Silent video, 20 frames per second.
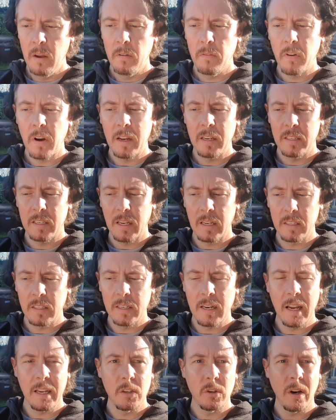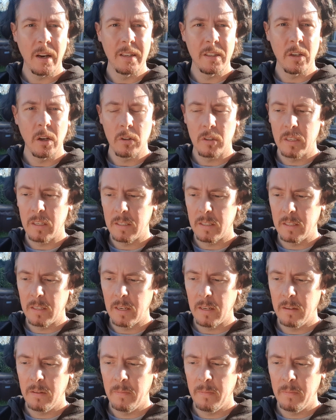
fights against nitrite toxicity,